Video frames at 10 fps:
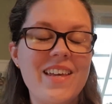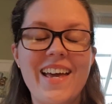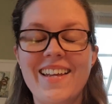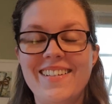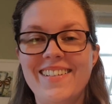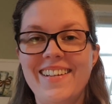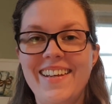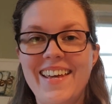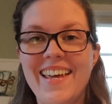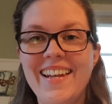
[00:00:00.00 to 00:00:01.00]
that
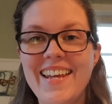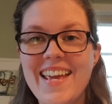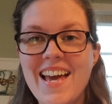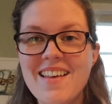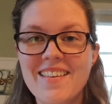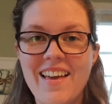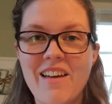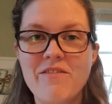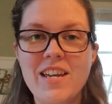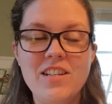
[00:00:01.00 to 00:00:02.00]
Leah,
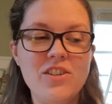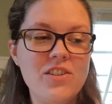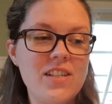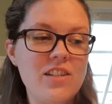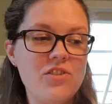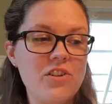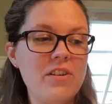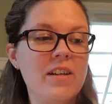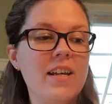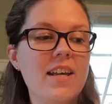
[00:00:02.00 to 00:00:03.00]
a Vetric stitcher,
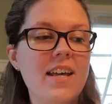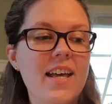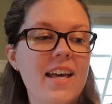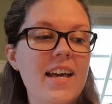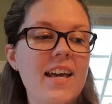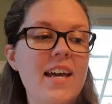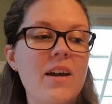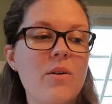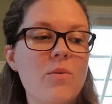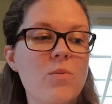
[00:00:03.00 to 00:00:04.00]

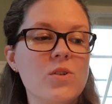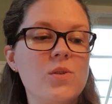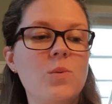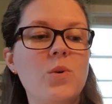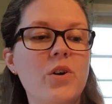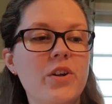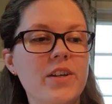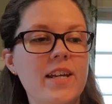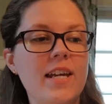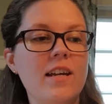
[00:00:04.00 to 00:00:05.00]
was
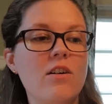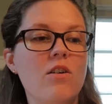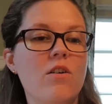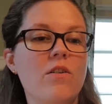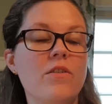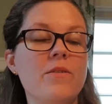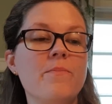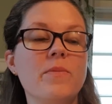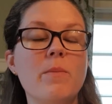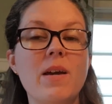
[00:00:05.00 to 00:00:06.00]
working on
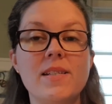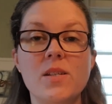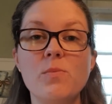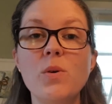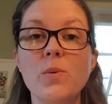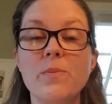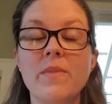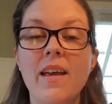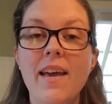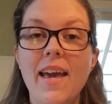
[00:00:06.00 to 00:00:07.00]
Max's Moon,
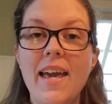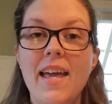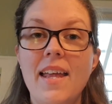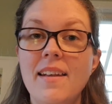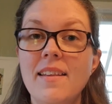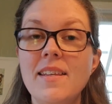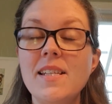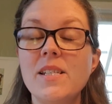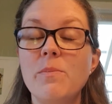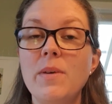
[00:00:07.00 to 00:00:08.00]
and this
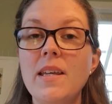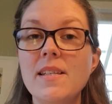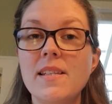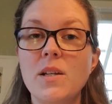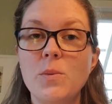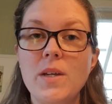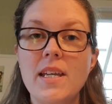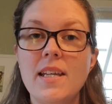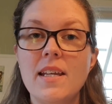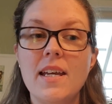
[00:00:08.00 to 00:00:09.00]
is a piece that
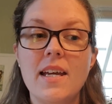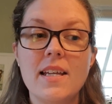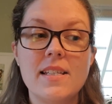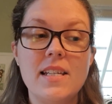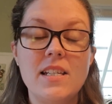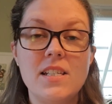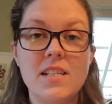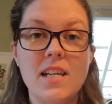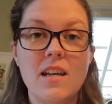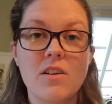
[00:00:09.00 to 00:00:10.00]
we
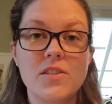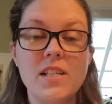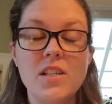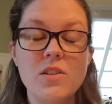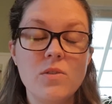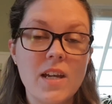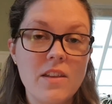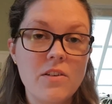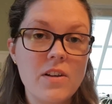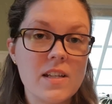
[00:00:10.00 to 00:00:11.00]
are stitching
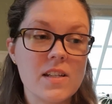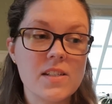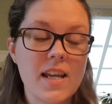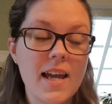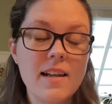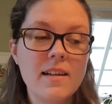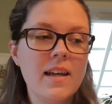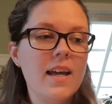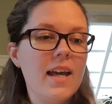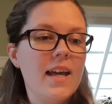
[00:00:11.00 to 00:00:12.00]
together as a SAL,
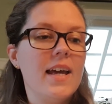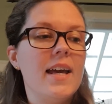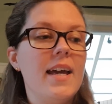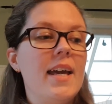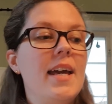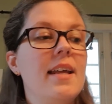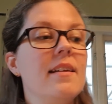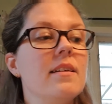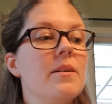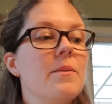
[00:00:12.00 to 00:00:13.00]
and